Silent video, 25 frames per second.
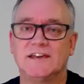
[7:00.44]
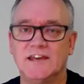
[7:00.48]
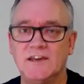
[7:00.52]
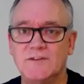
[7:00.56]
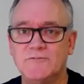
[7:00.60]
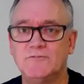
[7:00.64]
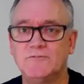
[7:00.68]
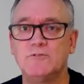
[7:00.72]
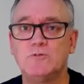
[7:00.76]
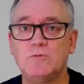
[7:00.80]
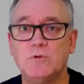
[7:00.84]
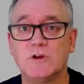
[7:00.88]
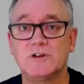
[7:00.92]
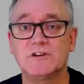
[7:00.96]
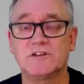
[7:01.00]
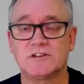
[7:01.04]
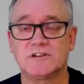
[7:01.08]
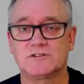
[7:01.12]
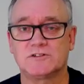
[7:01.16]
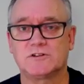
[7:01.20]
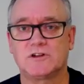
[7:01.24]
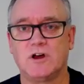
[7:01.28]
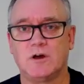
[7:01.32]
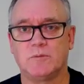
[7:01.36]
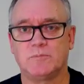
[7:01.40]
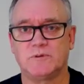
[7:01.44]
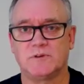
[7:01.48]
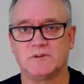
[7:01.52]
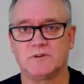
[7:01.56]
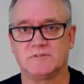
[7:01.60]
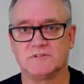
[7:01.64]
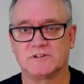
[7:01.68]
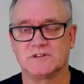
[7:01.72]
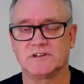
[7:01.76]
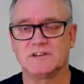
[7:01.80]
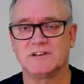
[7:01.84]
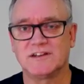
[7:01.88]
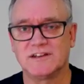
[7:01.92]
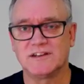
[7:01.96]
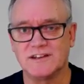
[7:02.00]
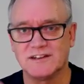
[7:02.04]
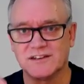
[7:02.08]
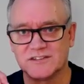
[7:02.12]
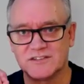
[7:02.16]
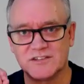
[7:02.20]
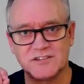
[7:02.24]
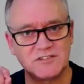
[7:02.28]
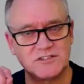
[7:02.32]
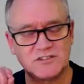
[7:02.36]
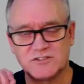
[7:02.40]
If you want a copy of it,
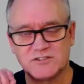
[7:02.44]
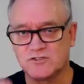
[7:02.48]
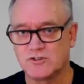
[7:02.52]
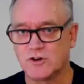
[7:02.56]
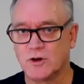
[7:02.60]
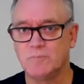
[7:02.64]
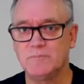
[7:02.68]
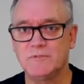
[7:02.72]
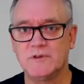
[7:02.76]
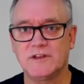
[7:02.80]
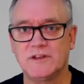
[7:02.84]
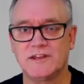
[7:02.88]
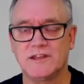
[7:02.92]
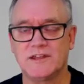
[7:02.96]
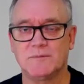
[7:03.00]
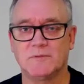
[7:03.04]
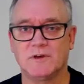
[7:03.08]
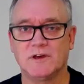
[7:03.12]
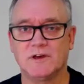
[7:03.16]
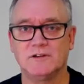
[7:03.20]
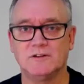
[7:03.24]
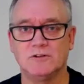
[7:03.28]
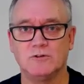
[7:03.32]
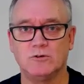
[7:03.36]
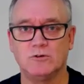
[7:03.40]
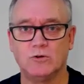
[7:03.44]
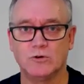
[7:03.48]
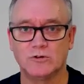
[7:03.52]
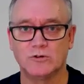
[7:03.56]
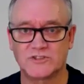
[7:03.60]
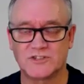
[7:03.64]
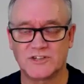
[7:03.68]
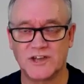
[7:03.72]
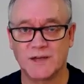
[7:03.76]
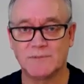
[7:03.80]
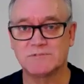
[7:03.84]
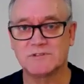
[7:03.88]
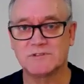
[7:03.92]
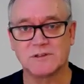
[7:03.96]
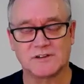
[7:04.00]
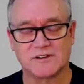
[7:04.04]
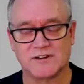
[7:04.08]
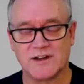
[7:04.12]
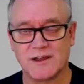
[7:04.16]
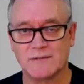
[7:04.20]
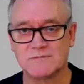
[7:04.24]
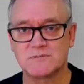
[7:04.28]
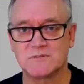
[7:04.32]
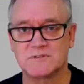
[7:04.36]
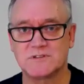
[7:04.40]
just drop me an email or grab
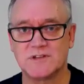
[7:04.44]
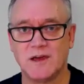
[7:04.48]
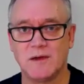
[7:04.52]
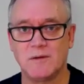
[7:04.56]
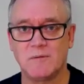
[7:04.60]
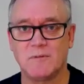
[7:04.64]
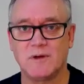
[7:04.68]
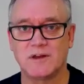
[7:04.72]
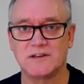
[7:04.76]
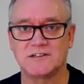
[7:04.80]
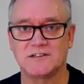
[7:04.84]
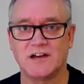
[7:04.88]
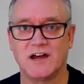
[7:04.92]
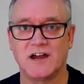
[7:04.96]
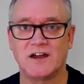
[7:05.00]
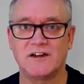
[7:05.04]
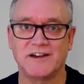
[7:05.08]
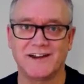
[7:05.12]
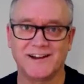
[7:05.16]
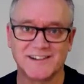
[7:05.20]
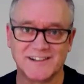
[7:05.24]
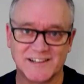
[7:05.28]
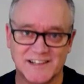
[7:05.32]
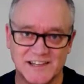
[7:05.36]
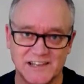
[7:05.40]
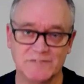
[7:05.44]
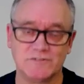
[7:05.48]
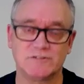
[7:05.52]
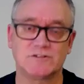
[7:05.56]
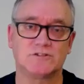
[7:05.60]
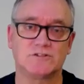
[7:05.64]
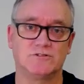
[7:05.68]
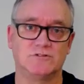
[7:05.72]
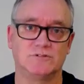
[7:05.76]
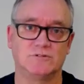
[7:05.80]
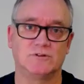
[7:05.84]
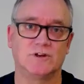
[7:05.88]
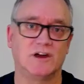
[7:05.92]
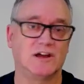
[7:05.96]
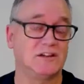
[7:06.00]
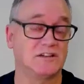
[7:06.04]
some time in my diary and I'll give it to you.